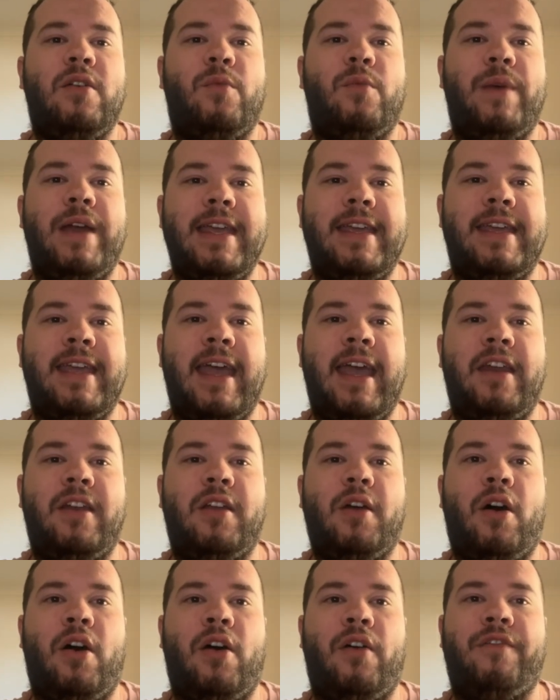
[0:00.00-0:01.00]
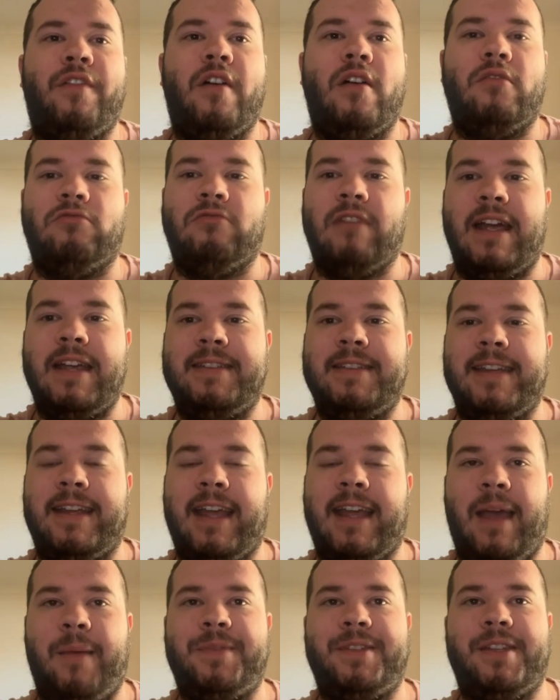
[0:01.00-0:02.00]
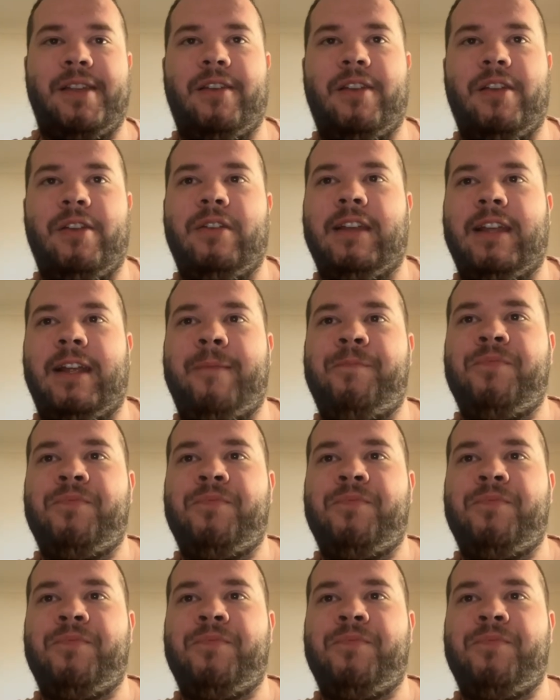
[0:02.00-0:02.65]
weekend of racing. Absolutely.